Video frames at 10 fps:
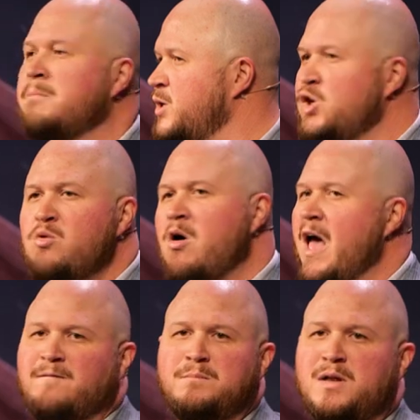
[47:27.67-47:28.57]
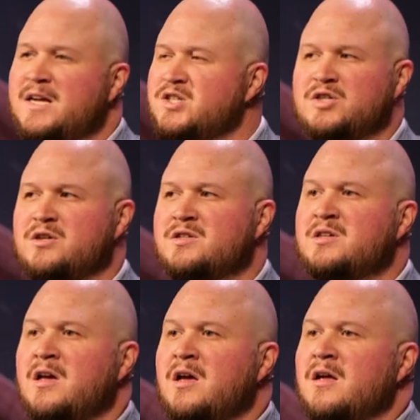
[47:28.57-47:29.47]
but you won't have
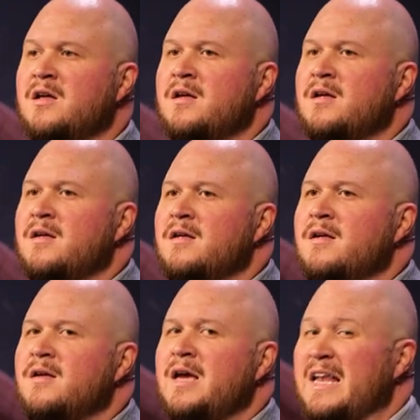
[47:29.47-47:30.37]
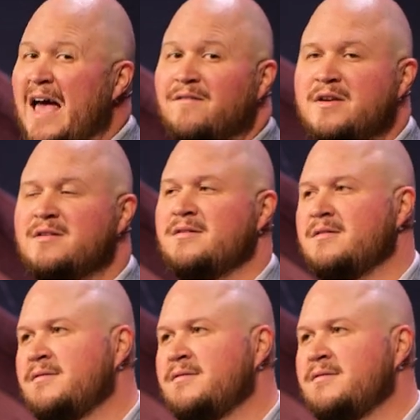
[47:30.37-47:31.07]
pleasures in heaven.